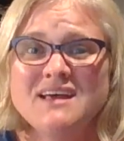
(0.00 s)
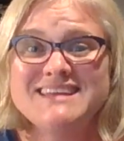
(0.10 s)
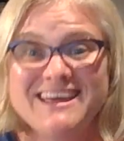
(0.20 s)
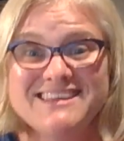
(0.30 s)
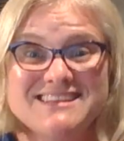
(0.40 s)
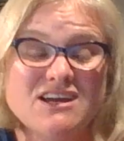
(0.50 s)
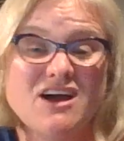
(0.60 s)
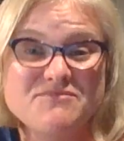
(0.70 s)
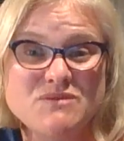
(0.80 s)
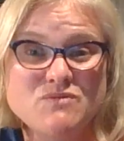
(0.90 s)
The other thing
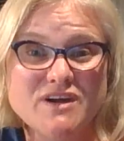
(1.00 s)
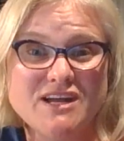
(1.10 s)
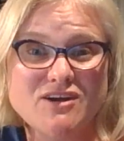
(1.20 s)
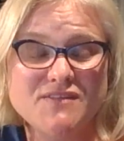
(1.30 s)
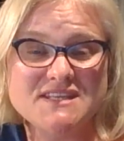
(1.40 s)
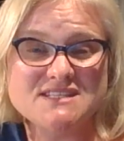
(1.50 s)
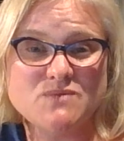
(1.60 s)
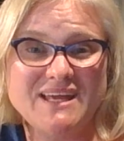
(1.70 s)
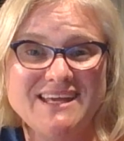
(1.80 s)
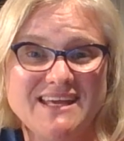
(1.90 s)
I've been working on this
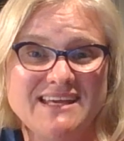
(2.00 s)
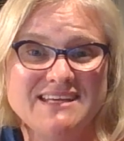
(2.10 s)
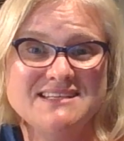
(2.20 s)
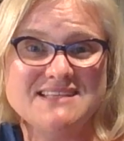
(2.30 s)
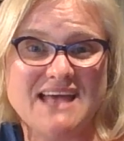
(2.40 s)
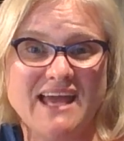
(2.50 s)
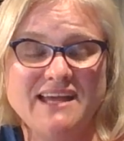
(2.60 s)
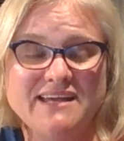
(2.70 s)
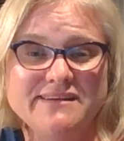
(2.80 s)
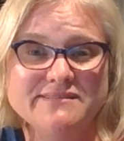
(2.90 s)
week is
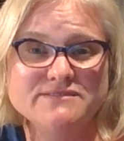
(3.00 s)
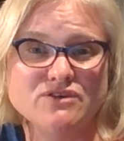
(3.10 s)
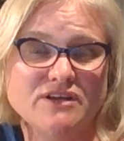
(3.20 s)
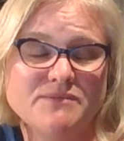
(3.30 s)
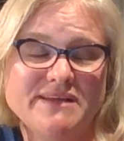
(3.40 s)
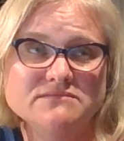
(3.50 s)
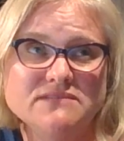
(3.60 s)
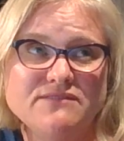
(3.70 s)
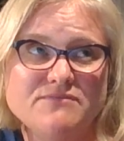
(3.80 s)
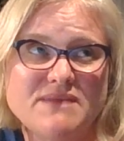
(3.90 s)
a document,
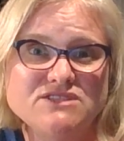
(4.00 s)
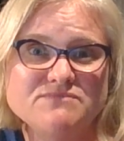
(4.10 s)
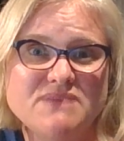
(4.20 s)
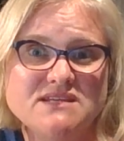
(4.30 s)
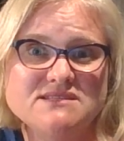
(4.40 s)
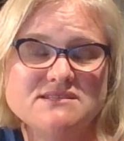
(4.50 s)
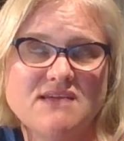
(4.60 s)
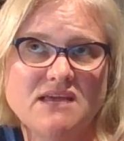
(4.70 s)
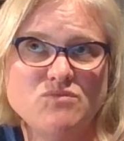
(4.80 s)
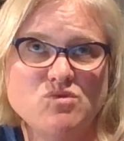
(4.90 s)
information piece,
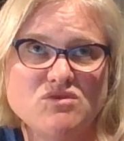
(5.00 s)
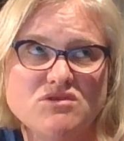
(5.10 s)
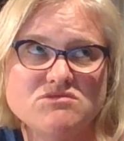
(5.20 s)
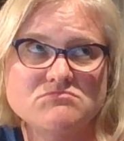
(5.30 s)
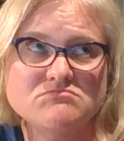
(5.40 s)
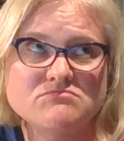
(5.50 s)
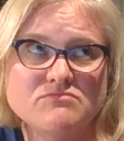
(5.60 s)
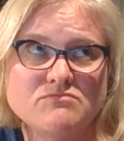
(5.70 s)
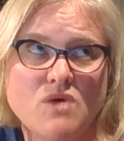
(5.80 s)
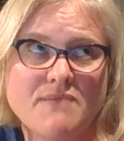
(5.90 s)
ebook,
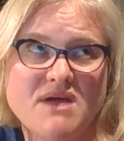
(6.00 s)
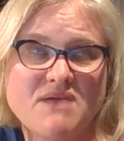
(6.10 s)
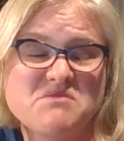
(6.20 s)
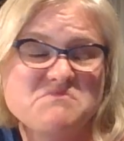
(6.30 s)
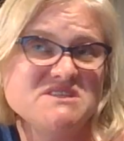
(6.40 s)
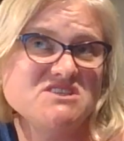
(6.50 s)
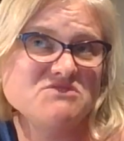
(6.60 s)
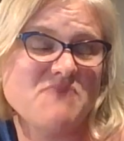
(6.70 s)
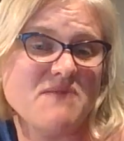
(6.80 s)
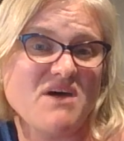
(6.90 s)
white paper,
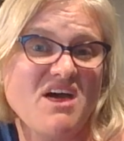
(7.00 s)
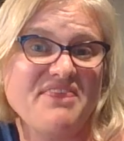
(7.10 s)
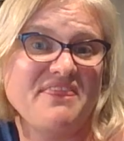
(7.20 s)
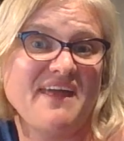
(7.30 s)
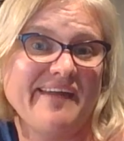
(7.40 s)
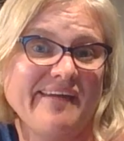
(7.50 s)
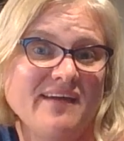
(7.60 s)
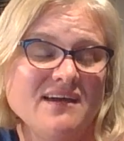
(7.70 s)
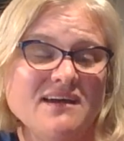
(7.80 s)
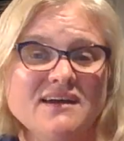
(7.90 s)
position paper, a
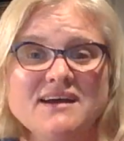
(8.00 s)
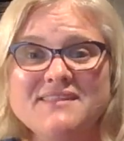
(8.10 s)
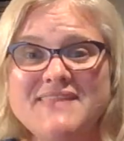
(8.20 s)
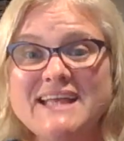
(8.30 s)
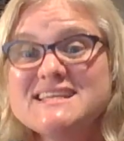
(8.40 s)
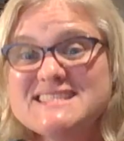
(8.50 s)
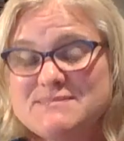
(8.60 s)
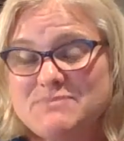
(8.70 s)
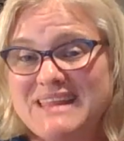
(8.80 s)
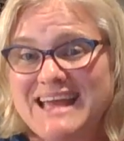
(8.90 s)
thing that
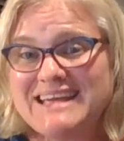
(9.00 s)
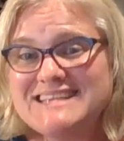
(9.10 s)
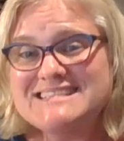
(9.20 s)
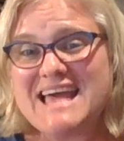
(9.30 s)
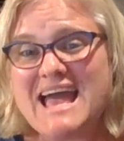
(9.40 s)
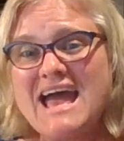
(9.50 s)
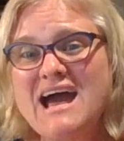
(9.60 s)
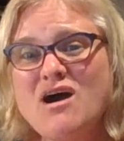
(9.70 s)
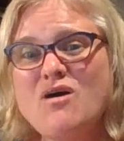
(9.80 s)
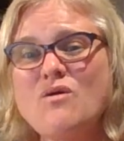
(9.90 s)
explains
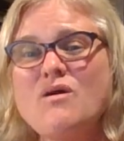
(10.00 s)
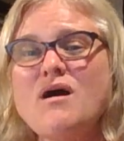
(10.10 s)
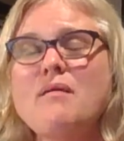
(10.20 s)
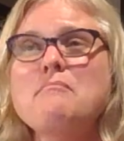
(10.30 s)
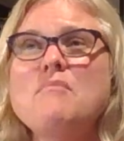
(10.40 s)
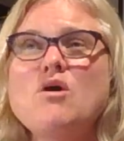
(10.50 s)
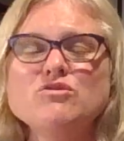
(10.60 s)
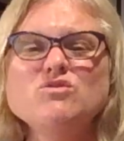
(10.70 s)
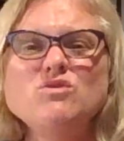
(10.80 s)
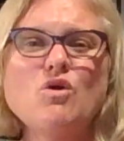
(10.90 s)
our
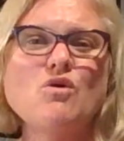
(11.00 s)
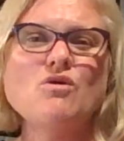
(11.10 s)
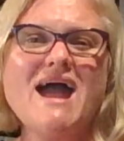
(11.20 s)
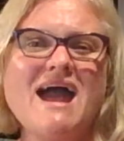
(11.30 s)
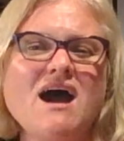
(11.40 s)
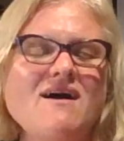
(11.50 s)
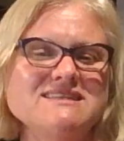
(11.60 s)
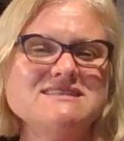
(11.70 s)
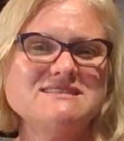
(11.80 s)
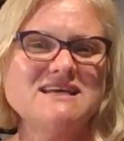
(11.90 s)
model or our
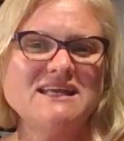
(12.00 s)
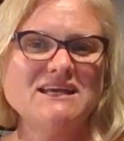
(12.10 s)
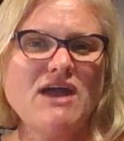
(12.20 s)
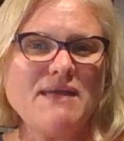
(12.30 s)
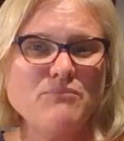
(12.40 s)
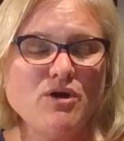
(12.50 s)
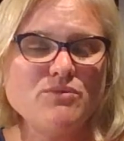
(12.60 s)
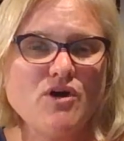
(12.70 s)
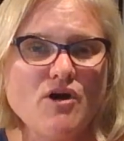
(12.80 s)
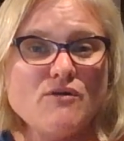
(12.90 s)
understanding in
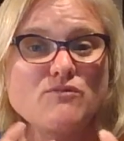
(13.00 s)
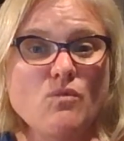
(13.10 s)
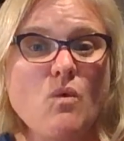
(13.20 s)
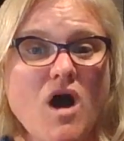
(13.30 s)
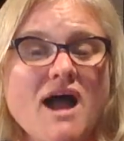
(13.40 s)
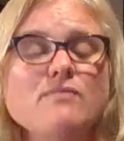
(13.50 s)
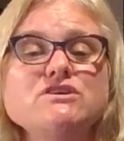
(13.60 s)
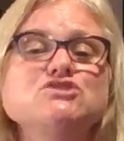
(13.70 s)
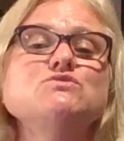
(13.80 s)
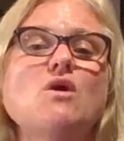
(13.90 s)
Purple Co why we
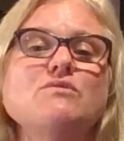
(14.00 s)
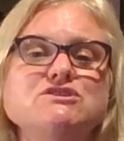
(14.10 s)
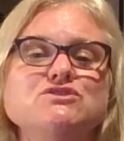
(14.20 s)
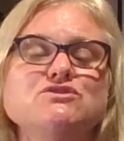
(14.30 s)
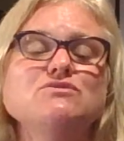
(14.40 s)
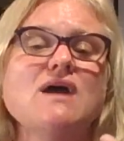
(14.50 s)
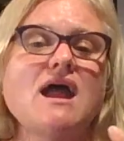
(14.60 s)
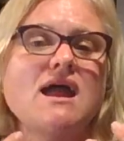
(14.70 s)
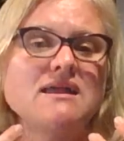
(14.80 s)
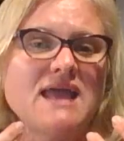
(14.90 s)
do what we do
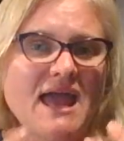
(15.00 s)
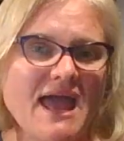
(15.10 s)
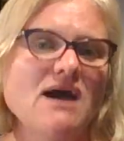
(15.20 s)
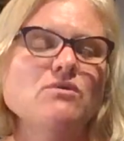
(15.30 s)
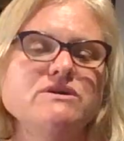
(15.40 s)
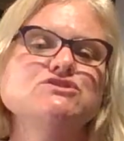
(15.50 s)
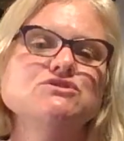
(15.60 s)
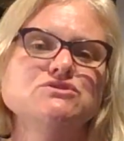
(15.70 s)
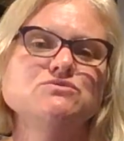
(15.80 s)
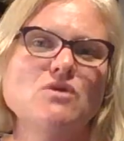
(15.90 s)
and how we
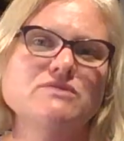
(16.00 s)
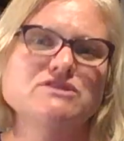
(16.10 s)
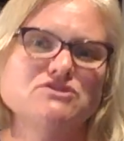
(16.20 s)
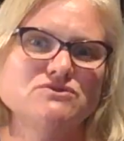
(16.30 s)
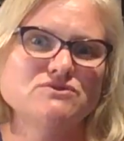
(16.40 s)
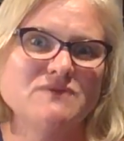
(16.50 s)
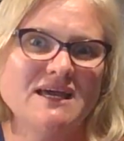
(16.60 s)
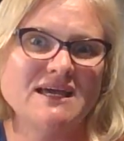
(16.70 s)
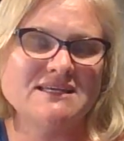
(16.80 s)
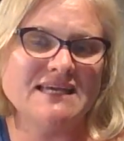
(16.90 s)
do what we do
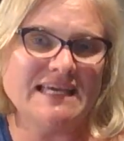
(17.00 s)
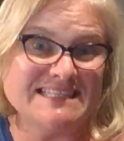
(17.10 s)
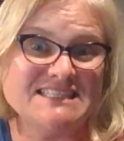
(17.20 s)
is